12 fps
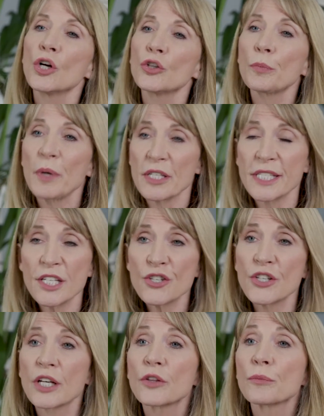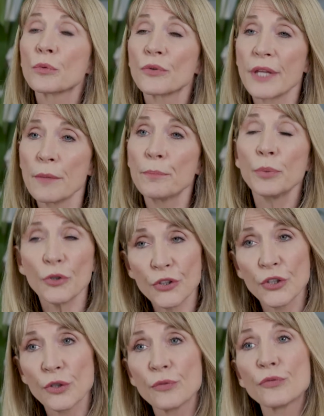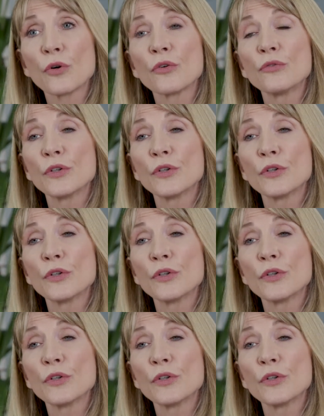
Your practitioner will then book you for a